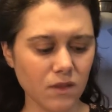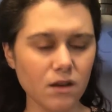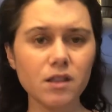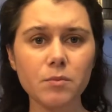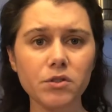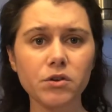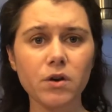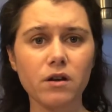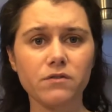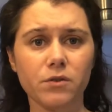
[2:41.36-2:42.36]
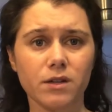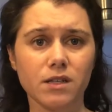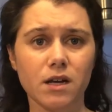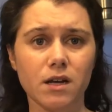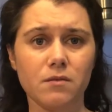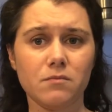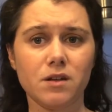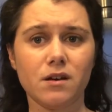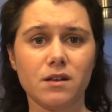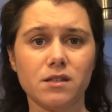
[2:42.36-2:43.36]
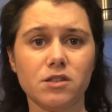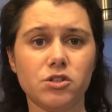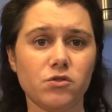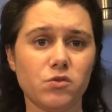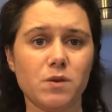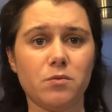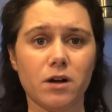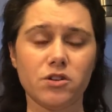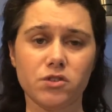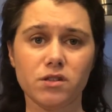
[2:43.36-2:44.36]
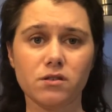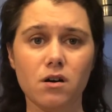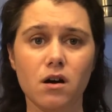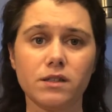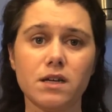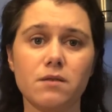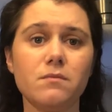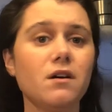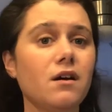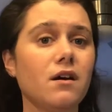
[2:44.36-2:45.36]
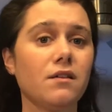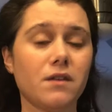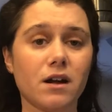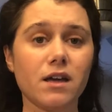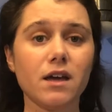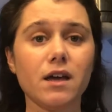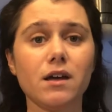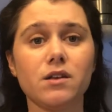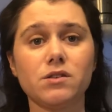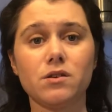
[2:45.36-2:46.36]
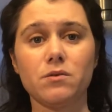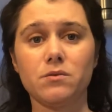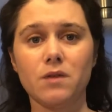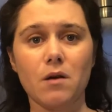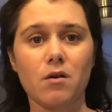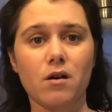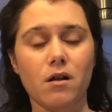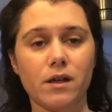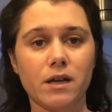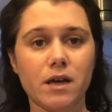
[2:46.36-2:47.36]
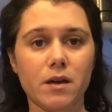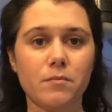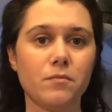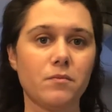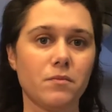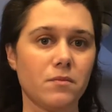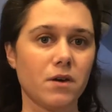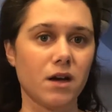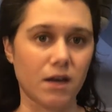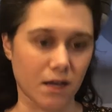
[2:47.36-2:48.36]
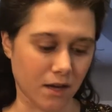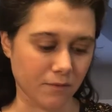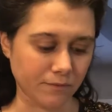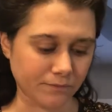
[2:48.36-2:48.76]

They put the crown of thorns on him because the Jewish people had just called him their king, and so they were calling him a king.